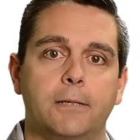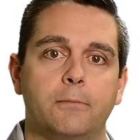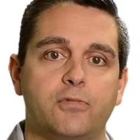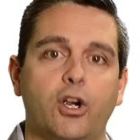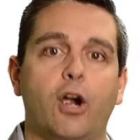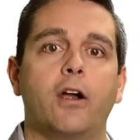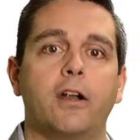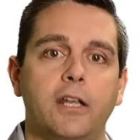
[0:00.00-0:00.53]

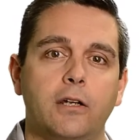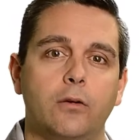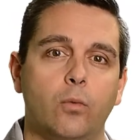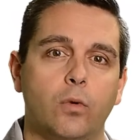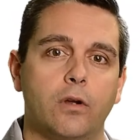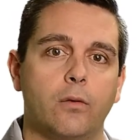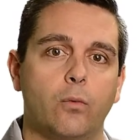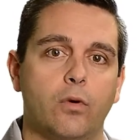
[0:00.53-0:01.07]
targeting,
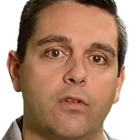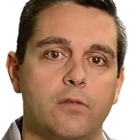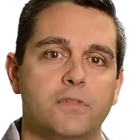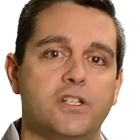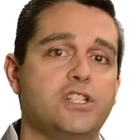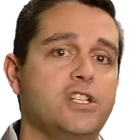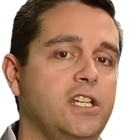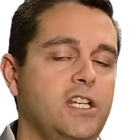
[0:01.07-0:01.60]
where the
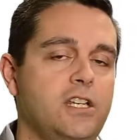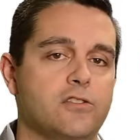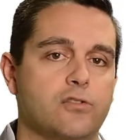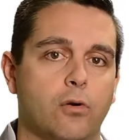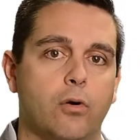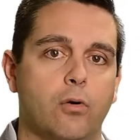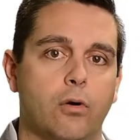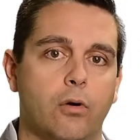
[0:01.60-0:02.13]
machines
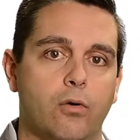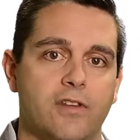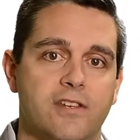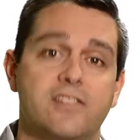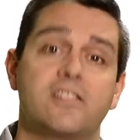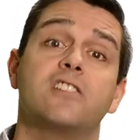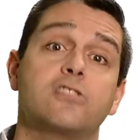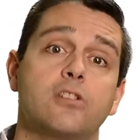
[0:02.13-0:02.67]
or the
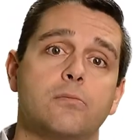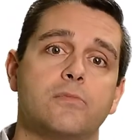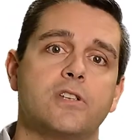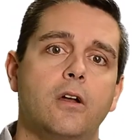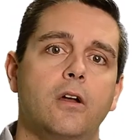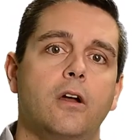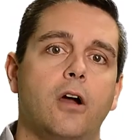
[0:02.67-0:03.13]
systems